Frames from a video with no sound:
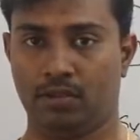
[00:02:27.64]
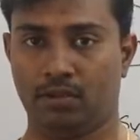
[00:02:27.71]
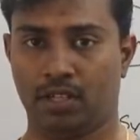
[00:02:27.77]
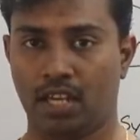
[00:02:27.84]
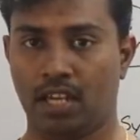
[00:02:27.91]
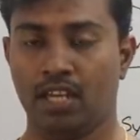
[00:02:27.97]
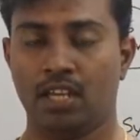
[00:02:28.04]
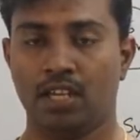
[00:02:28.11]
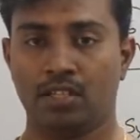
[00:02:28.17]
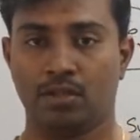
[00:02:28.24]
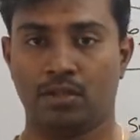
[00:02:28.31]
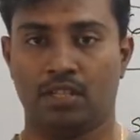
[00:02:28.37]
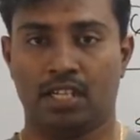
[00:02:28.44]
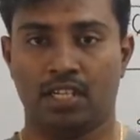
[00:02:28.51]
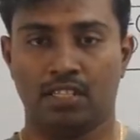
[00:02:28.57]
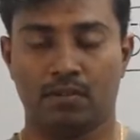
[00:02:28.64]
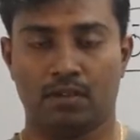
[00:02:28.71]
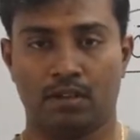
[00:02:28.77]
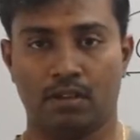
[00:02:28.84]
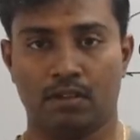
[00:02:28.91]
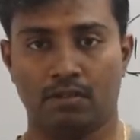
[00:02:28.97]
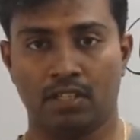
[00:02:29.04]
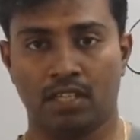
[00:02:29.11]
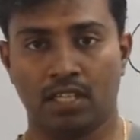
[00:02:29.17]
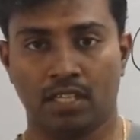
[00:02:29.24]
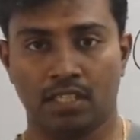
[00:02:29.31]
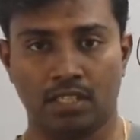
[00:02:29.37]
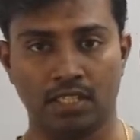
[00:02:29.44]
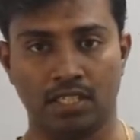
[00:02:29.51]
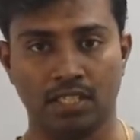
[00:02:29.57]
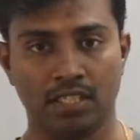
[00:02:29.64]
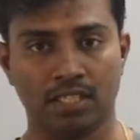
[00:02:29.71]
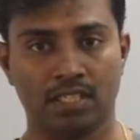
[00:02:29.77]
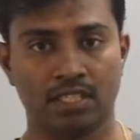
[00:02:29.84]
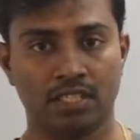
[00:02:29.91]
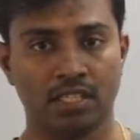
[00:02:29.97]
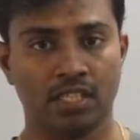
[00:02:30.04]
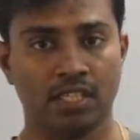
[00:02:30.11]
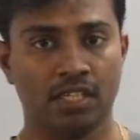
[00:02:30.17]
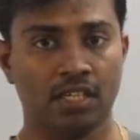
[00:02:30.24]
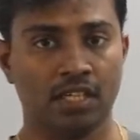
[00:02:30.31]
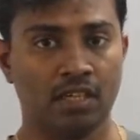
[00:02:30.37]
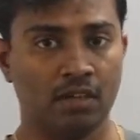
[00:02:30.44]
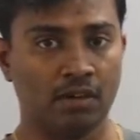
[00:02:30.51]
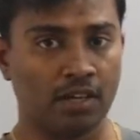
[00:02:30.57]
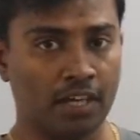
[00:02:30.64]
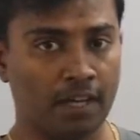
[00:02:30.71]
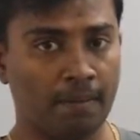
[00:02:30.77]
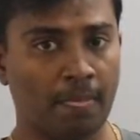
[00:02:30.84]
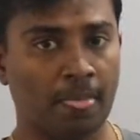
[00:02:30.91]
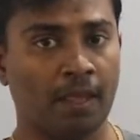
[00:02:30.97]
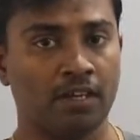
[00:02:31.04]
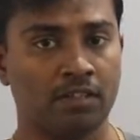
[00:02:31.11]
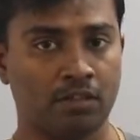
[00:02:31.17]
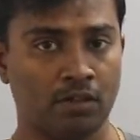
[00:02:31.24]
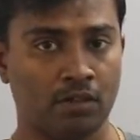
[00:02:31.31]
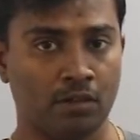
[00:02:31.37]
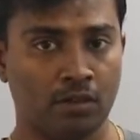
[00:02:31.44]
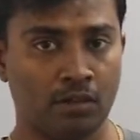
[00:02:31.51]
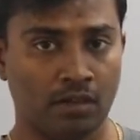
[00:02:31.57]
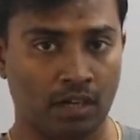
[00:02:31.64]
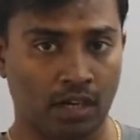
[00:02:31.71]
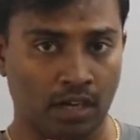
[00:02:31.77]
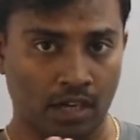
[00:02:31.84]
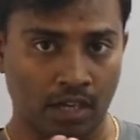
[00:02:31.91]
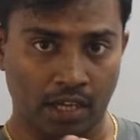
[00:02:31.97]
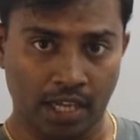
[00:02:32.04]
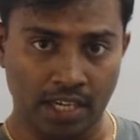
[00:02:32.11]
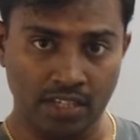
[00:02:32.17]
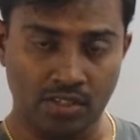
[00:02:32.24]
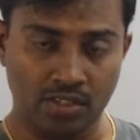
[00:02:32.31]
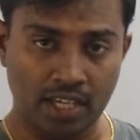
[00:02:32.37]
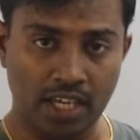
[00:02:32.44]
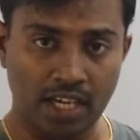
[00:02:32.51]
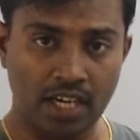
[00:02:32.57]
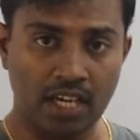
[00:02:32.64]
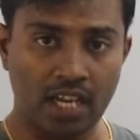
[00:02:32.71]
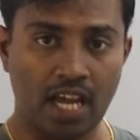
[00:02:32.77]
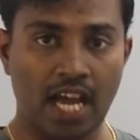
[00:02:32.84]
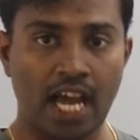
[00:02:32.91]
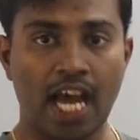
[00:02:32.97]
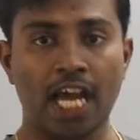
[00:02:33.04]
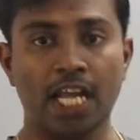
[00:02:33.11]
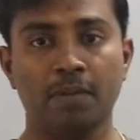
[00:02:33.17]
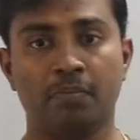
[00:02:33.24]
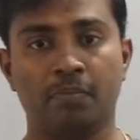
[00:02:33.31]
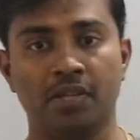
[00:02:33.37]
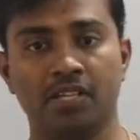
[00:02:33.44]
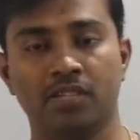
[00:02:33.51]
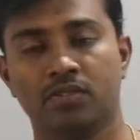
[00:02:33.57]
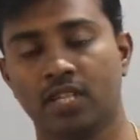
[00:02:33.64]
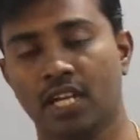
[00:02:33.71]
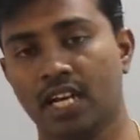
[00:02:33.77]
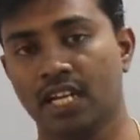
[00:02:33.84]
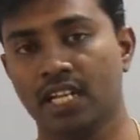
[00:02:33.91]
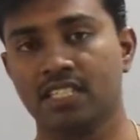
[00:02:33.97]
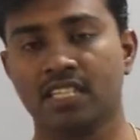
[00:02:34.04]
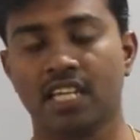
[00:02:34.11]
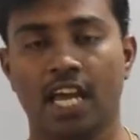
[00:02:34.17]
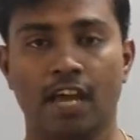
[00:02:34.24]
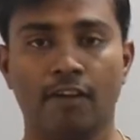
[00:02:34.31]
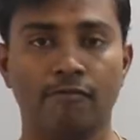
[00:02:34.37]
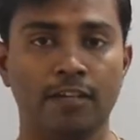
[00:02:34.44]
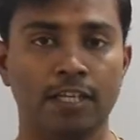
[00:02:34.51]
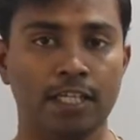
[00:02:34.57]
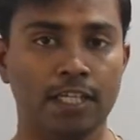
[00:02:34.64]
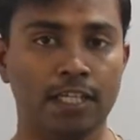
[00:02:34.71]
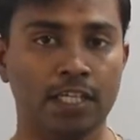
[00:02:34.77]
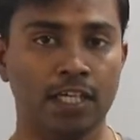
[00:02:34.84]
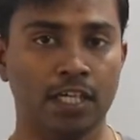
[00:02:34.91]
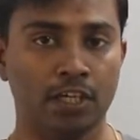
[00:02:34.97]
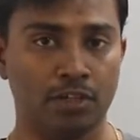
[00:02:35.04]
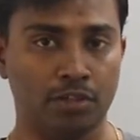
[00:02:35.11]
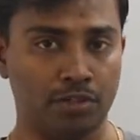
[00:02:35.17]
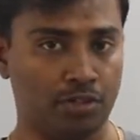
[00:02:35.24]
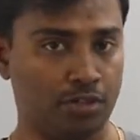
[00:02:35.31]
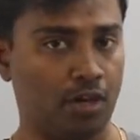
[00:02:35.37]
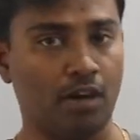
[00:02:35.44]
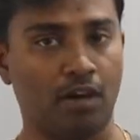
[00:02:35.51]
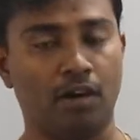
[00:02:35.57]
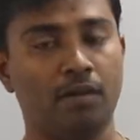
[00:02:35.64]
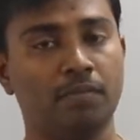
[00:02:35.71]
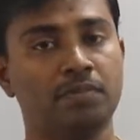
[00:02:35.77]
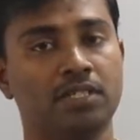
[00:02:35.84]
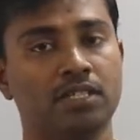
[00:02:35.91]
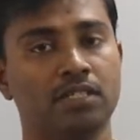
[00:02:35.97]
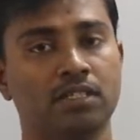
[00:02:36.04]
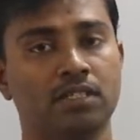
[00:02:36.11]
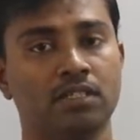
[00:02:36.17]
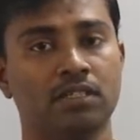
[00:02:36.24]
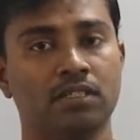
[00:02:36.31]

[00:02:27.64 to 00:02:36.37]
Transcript: Okay, so that is one of the things. Okay, so N side and P side is heavily doped.